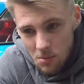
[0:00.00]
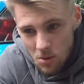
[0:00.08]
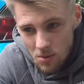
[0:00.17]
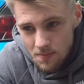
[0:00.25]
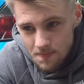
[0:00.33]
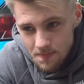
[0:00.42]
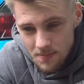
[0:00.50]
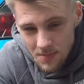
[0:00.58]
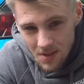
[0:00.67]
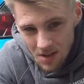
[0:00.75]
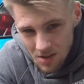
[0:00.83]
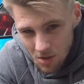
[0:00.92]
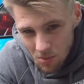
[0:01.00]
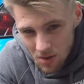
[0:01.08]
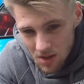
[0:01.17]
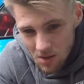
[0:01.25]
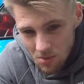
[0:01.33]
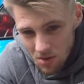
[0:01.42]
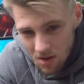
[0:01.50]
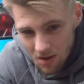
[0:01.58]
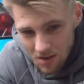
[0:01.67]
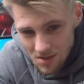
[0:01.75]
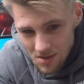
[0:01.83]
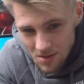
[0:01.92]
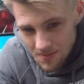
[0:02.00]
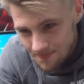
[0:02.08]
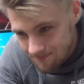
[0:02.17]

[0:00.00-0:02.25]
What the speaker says: but I don't want to kill the car, so